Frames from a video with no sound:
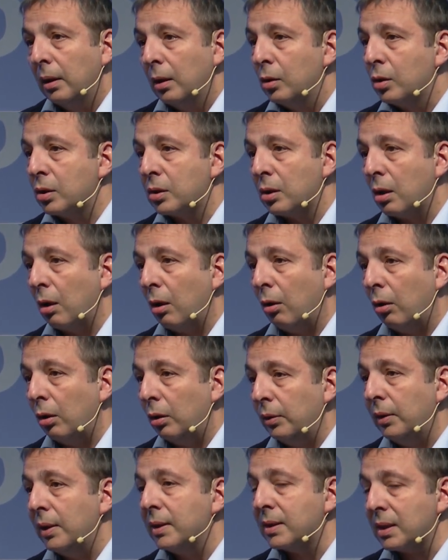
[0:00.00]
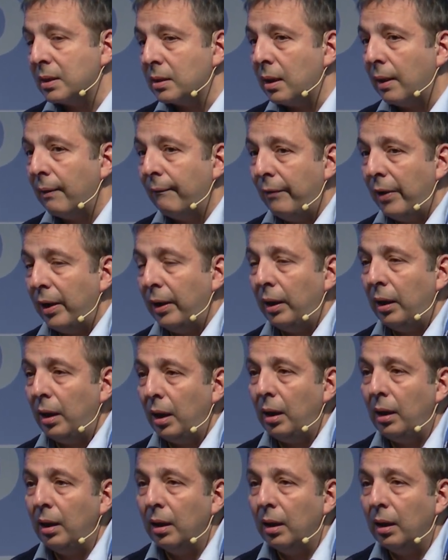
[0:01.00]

So this is a very